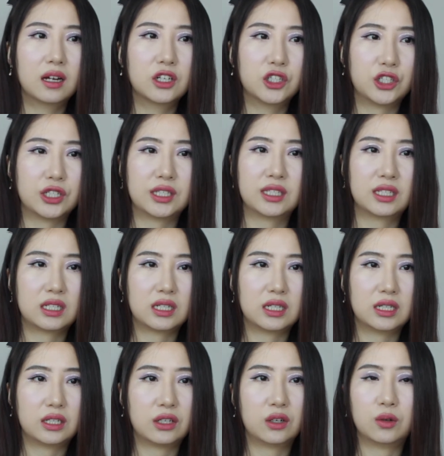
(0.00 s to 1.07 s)
just,
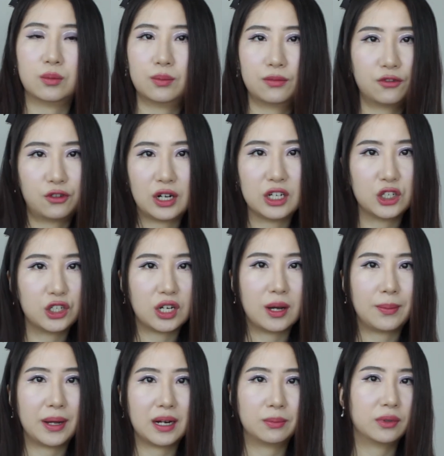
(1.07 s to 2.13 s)
you know,
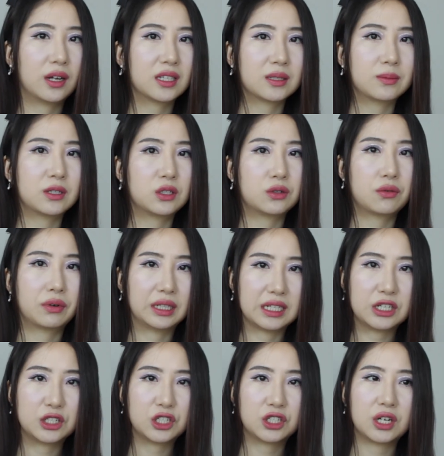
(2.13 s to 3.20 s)
friendship, and it blossomed into a
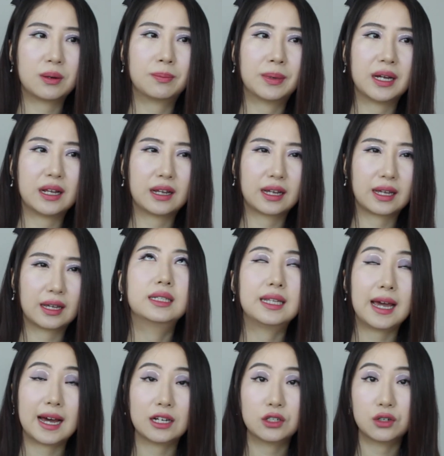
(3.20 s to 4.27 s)
relationship, but
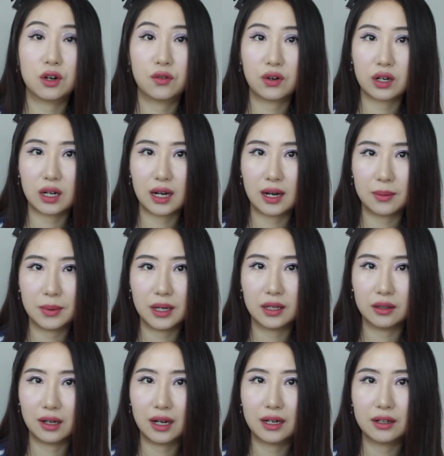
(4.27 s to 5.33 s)
they had to overcome a
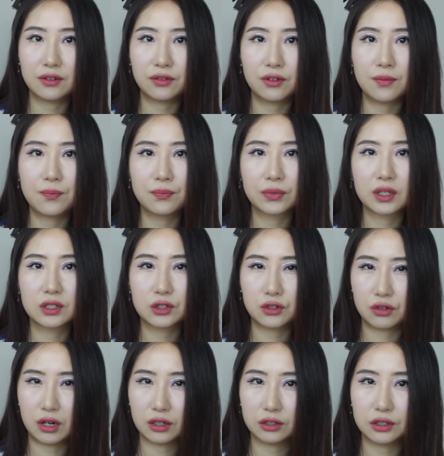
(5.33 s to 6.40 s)
lot of
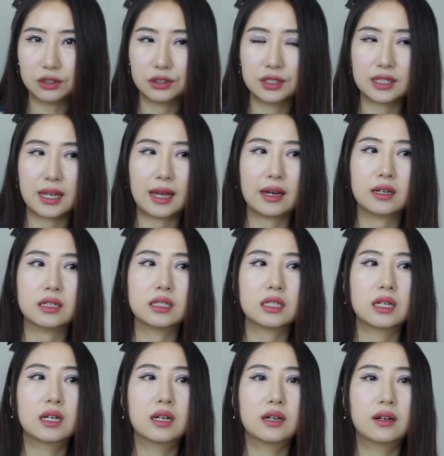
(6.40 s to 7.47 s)
struggles, and
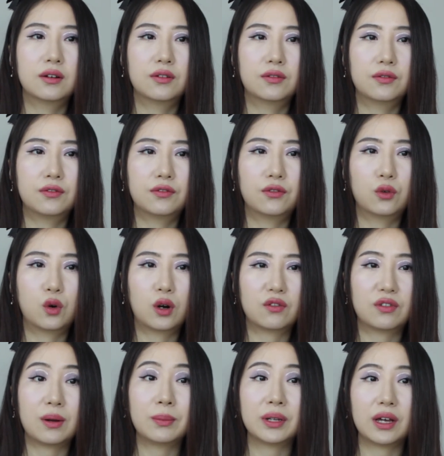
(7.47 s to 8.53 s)

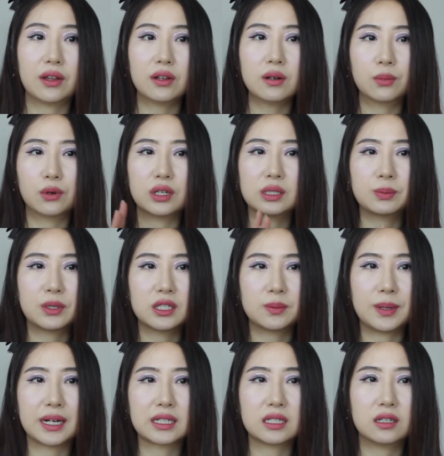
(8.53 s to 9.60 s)
from the other boy's
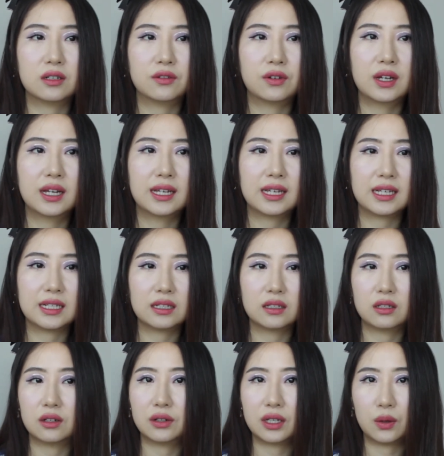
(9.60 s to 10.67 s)
perspective, he didn't
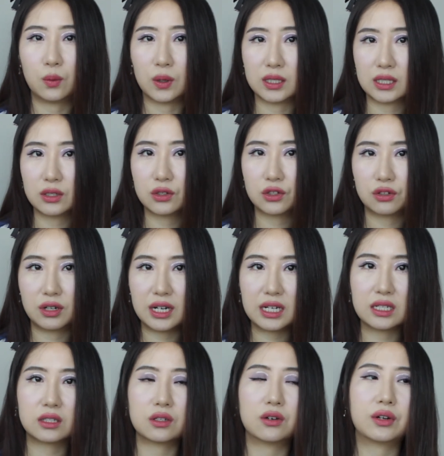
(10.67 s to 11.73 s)
know he wasn't
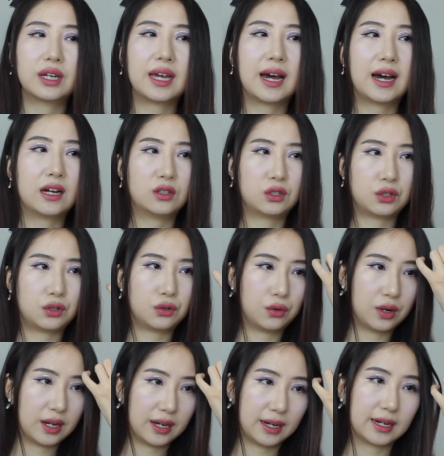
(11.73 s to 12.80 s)
straight, so he had
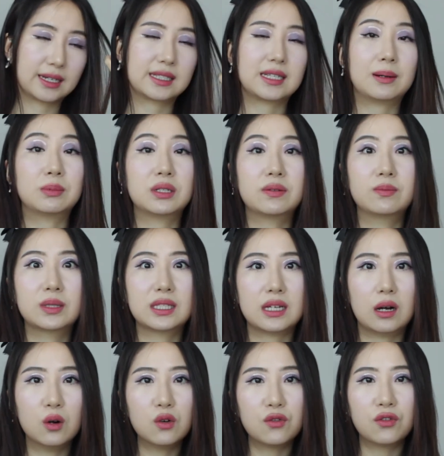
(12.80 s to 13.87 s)
to accept
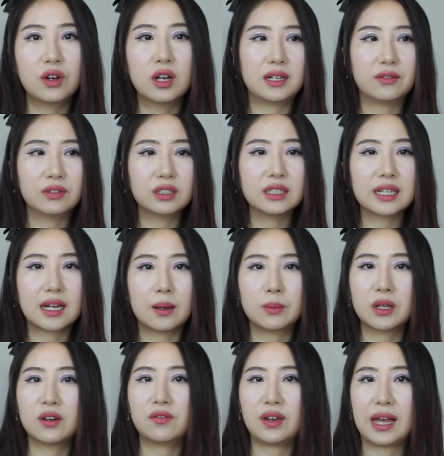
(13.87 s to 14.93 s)
himself. Definitely
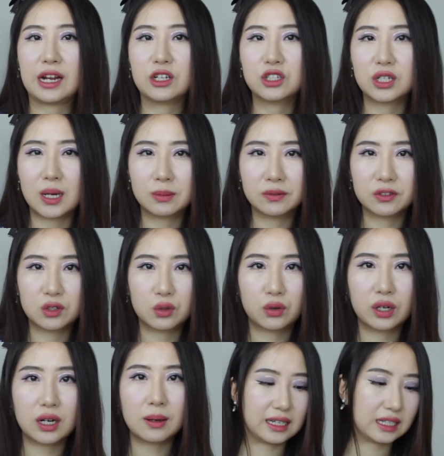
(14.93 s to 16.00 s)
coming of age type of
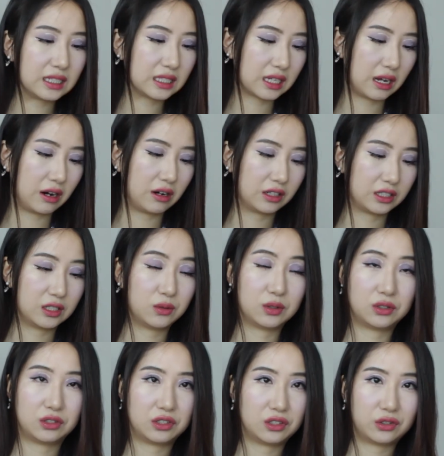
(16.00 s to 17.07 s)
story. His character
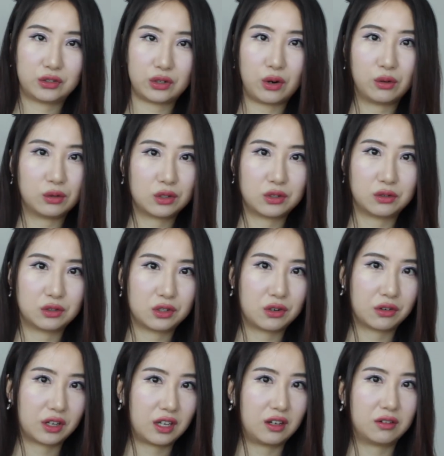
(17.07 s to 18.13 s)
was just
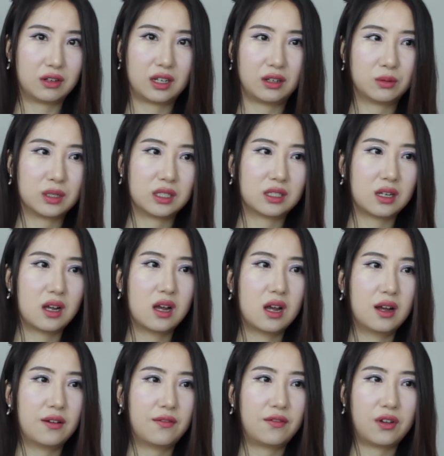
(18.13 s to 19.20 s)
so cute. He was
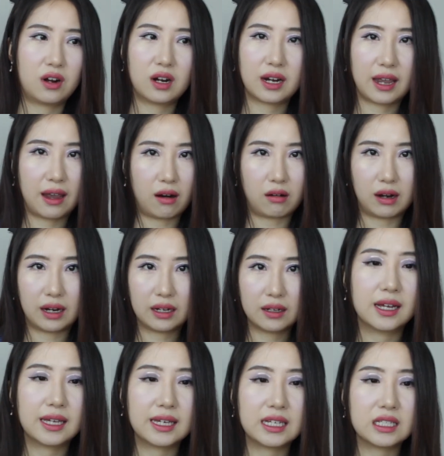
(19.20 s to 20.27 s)
very caring.
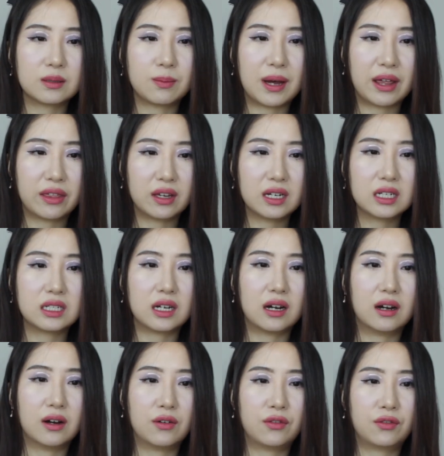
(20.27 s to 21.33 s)
His method
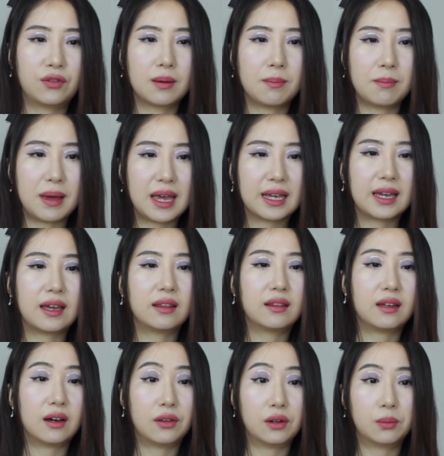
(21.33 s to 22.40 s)
of making
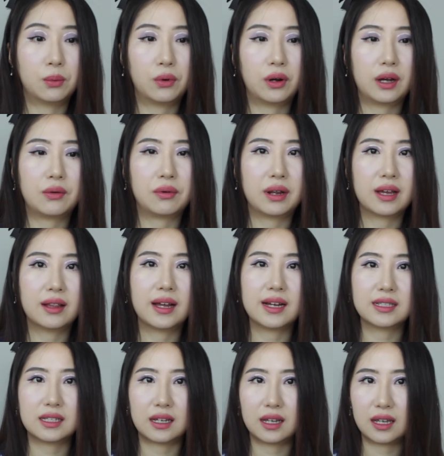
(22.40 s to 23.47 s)
the other boy
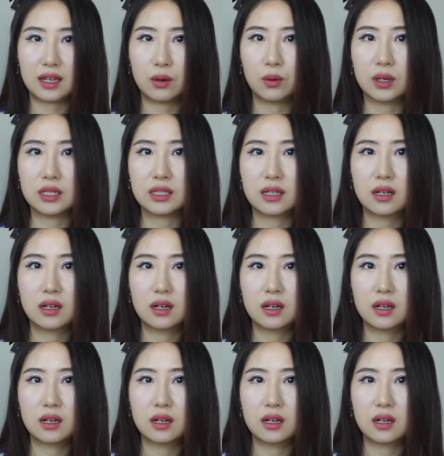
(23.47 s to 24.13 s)
realizing he was